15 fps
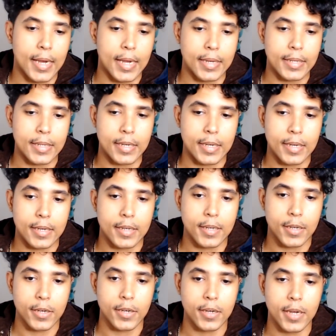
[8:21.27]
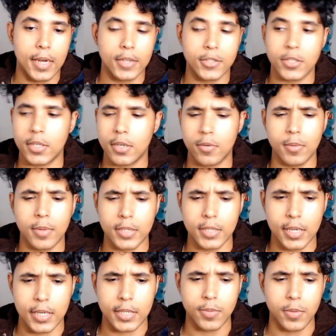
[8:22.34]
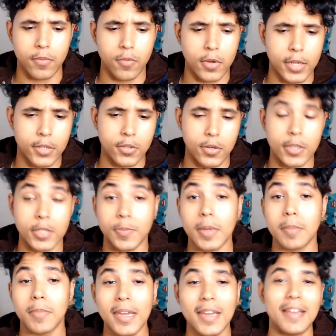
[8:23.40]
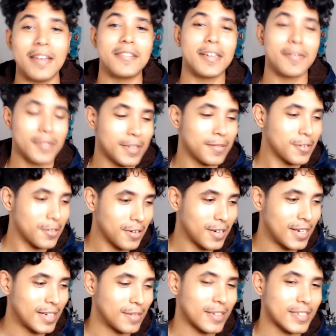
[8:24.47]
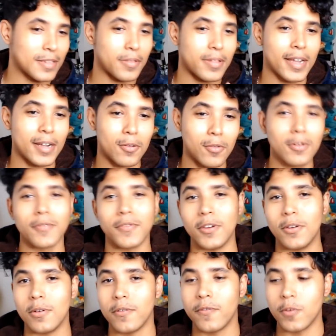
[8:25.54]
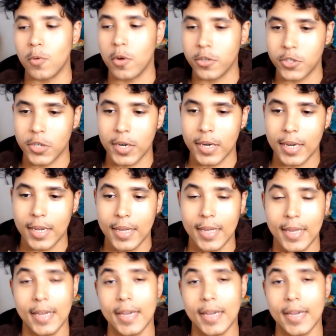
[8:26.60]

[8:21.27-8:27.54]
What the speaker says: And actually, no, what am I saying? That's my wrong intro. It's been me, DevilNeverCry. I'd like to thank all of you for watching.